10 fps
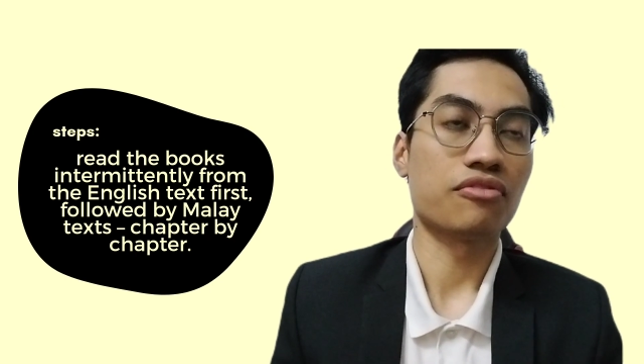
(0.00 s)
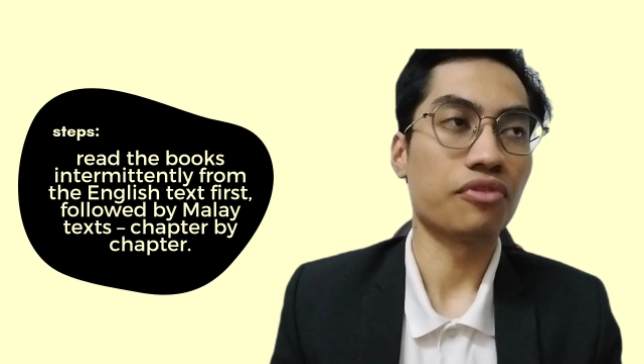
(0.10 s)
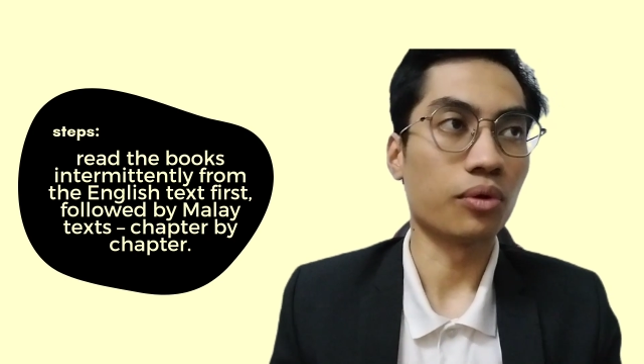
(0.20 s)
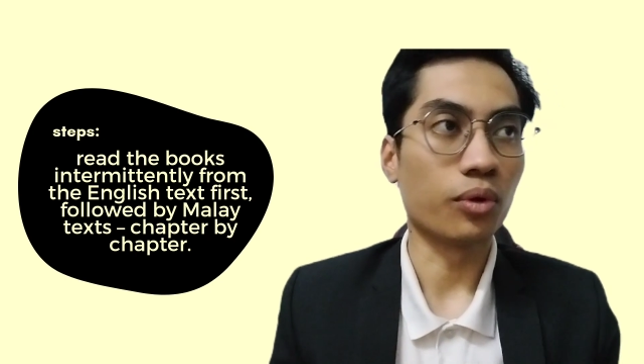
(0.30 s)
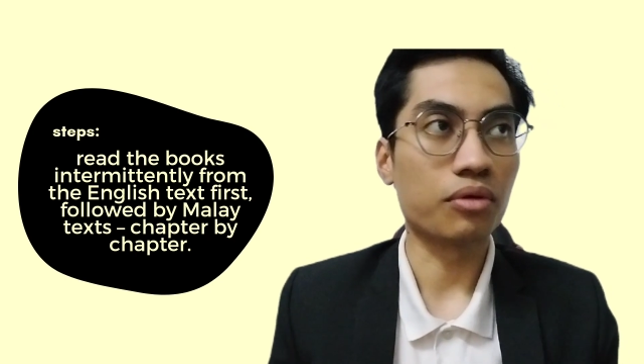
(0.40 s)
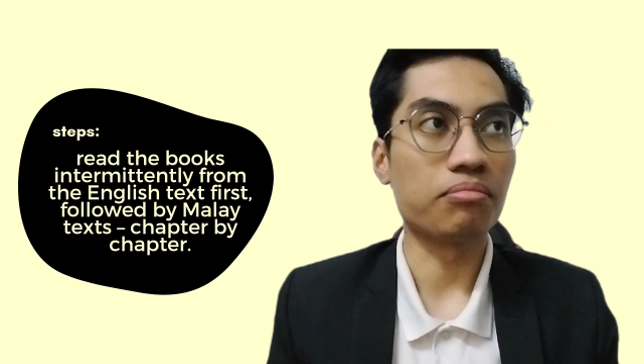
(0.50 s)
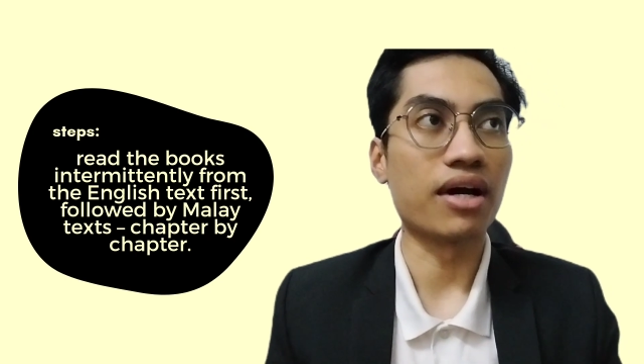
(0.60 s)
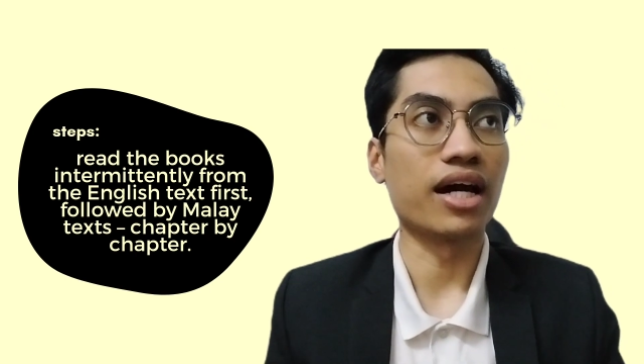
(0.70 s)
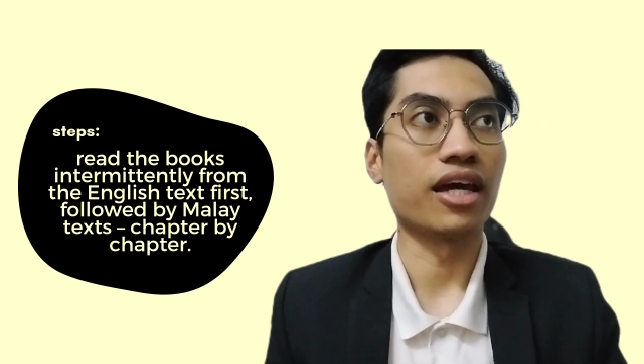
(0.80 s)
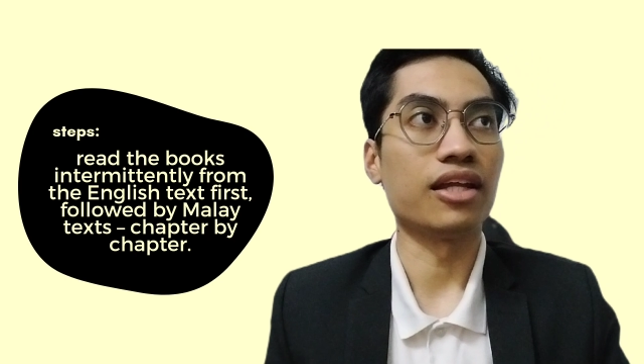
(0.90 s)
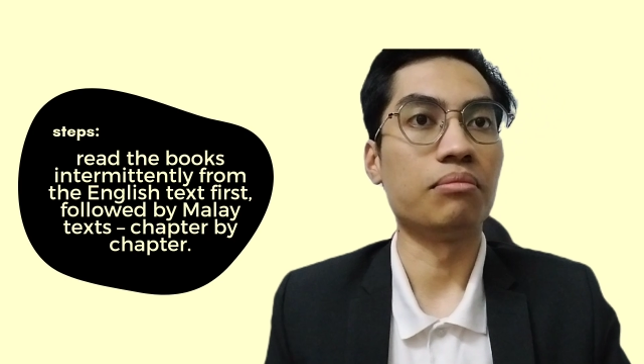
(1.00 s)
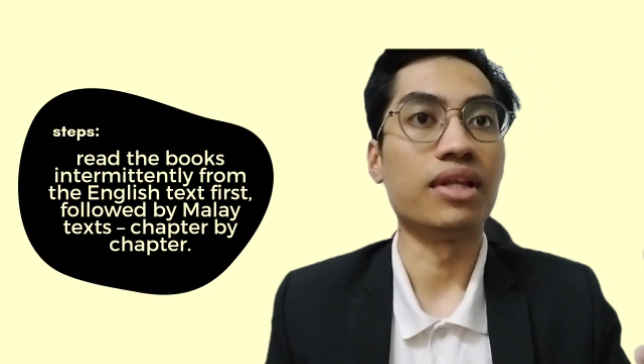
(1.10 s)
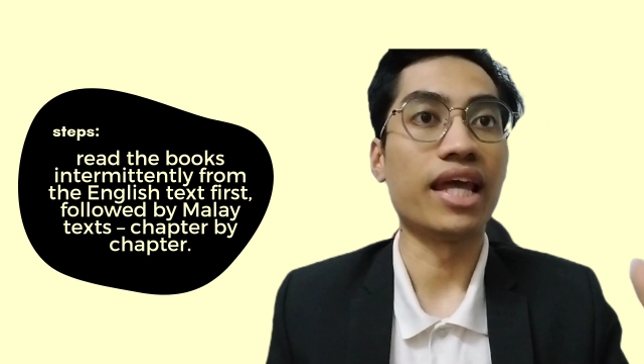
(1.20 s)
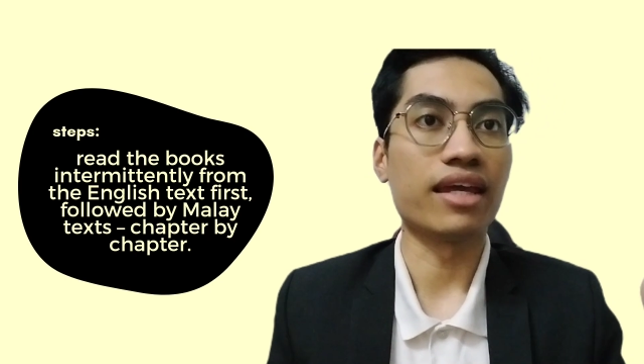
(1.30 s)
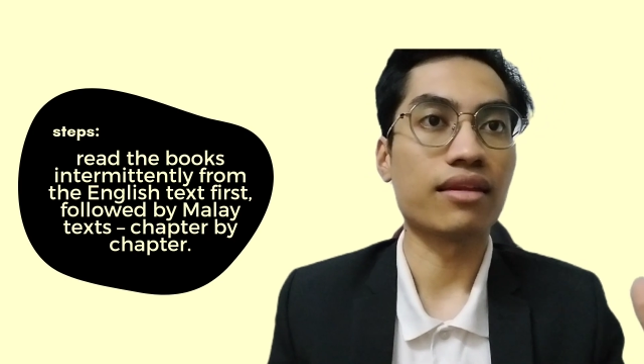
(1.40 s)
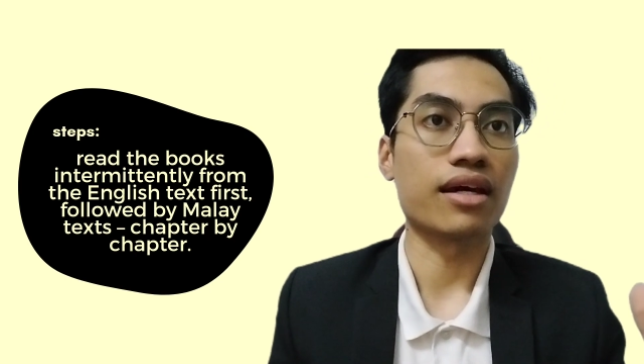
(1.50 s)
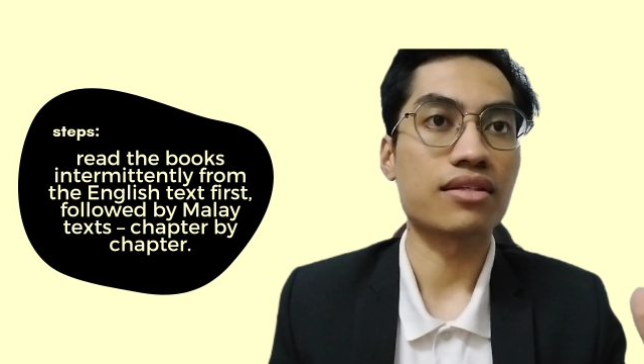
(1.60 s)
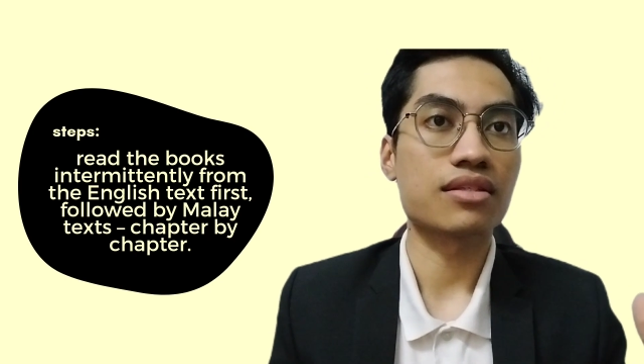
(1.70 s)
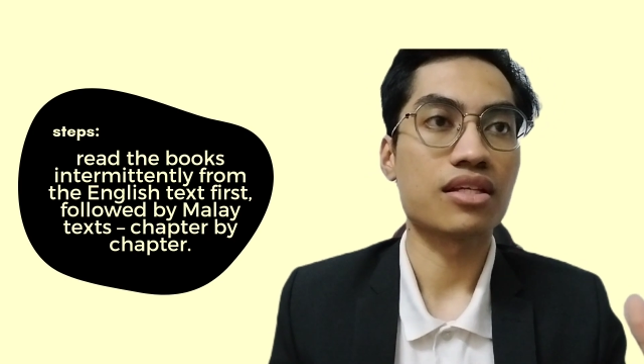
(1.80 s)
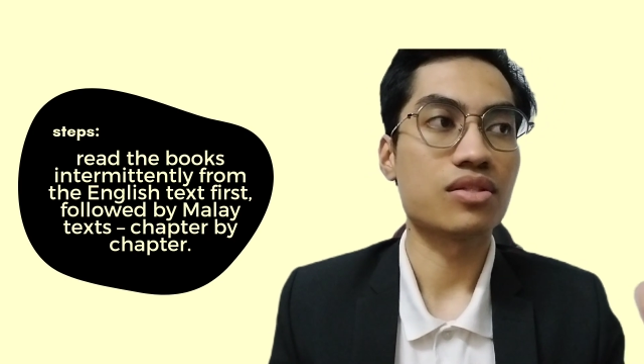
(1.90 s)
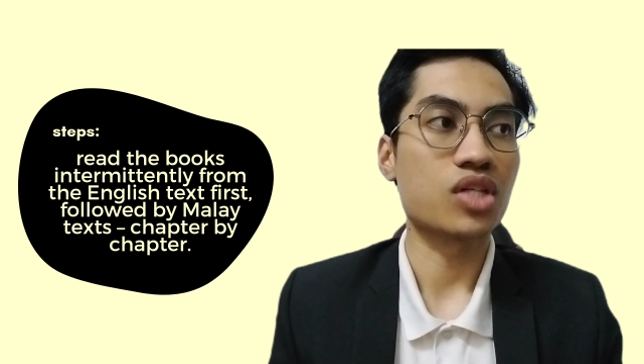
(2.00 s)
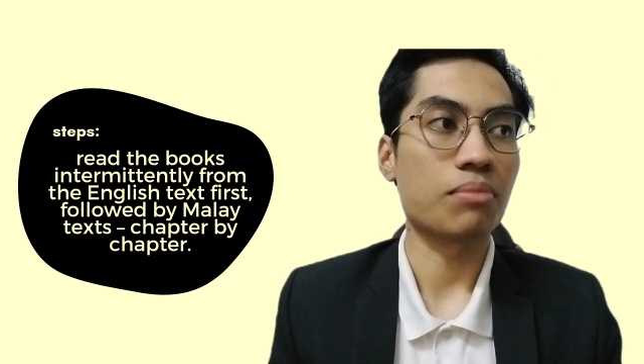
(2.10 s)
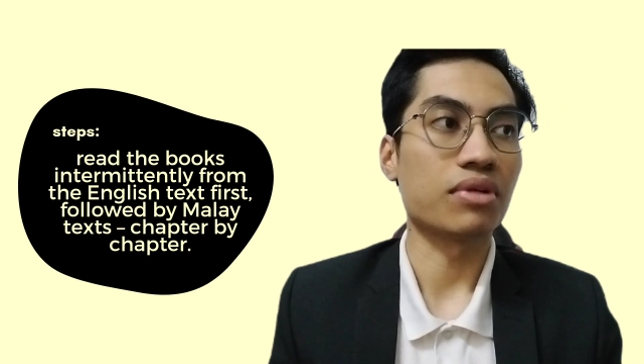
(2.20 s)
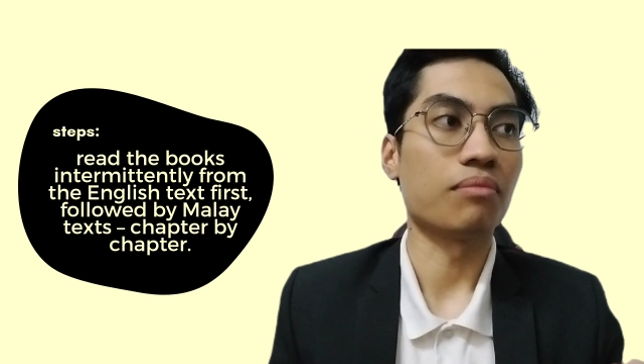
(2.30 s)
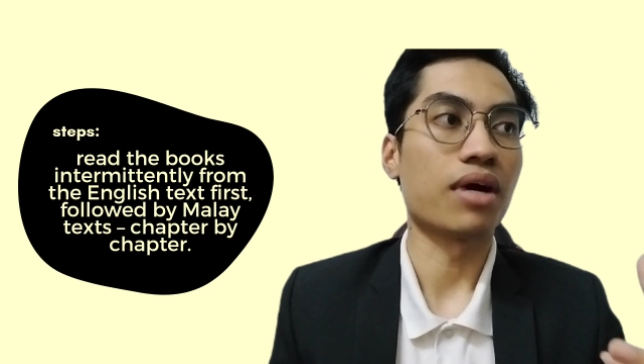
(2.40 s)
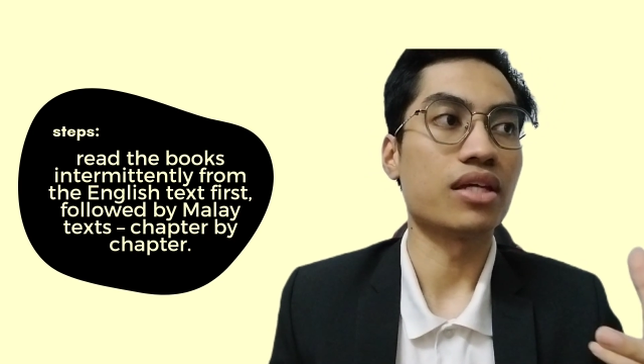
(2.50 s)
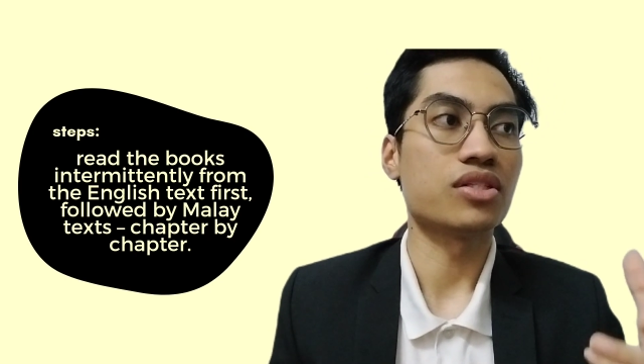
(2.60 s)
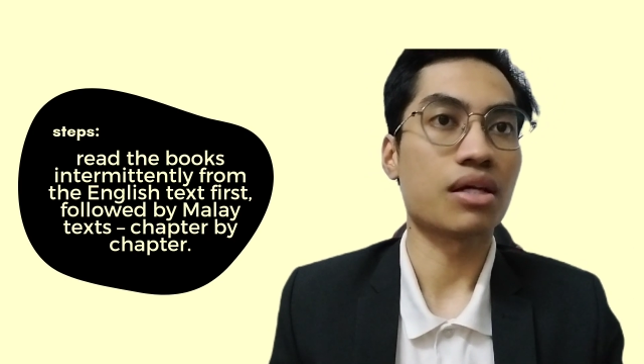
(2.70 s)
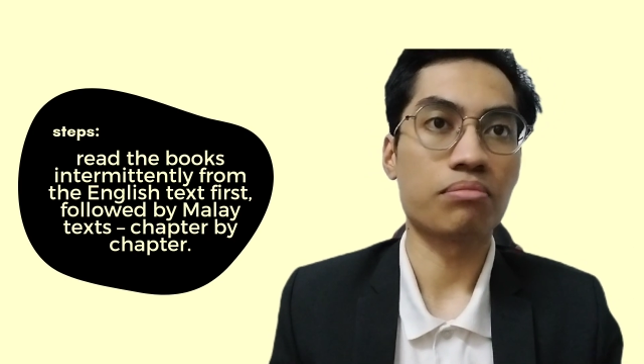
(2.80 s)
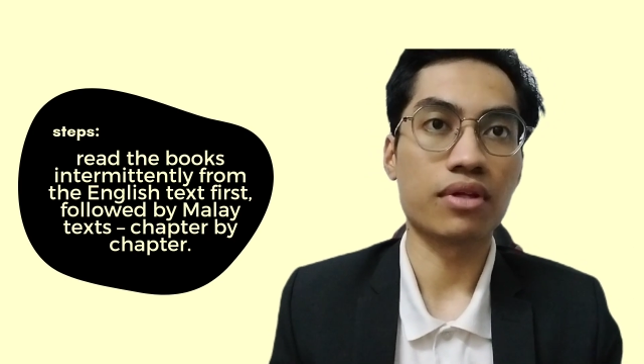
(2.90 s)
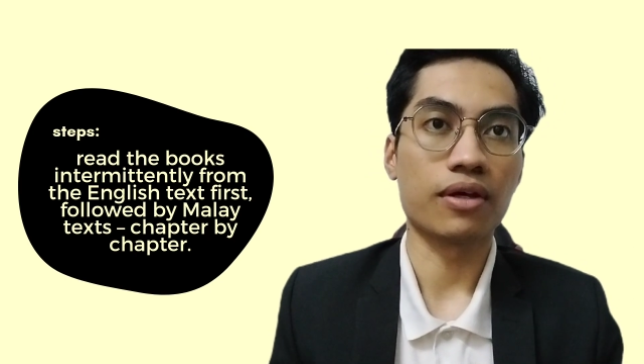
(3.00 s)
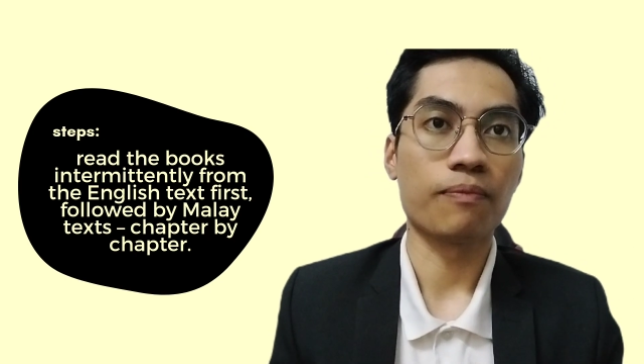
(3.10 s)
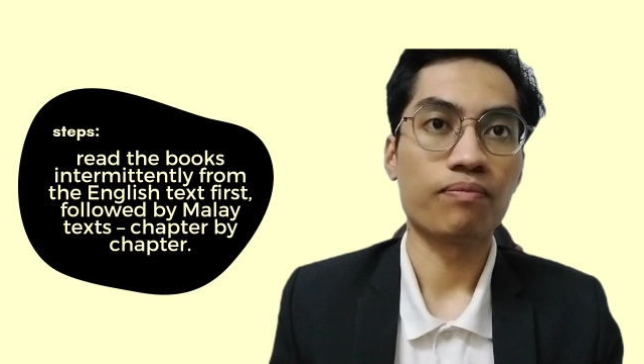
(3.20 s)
followed by the Malay text, chapter by chapter.